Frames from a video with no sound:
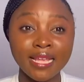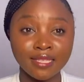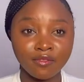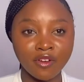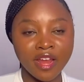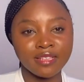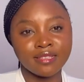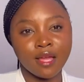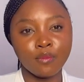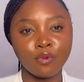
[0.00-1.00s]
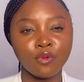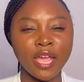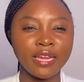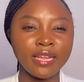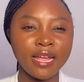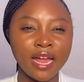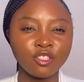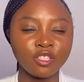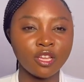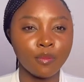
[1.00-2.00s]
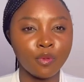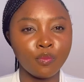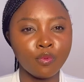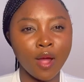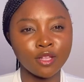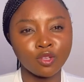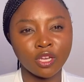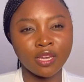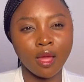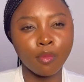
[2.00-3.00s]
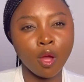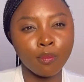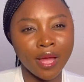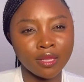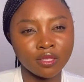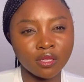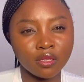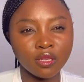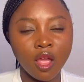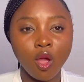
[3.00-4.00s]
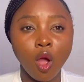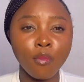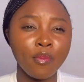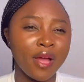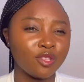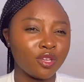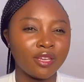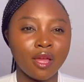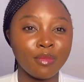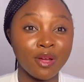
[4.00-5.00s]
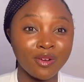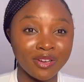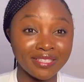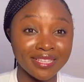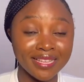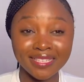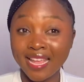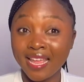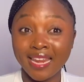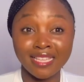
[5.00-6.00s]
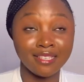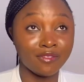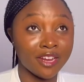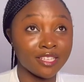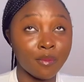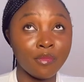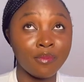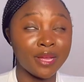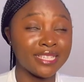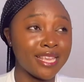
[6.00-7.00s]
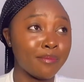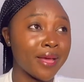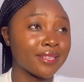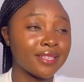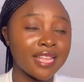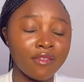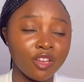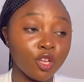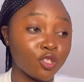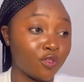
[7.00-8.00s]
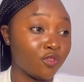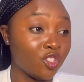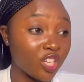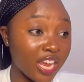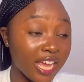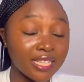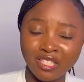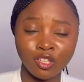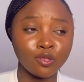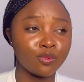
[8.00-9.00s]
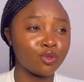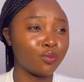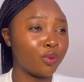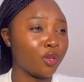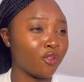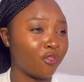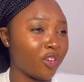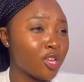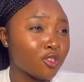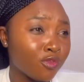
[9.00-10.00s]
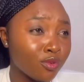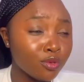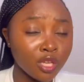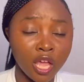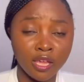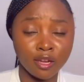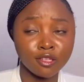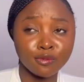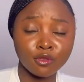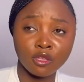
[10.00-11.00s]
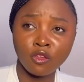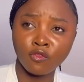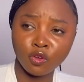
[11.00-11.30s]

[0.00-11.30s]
say, for example, you're in a gathering that people are talking about pastors, or people are talking about Christians. Let's say, for example, people are saying pastors have a lot of jets, you're not supposed to pay your first fruits, you're not supposed to give your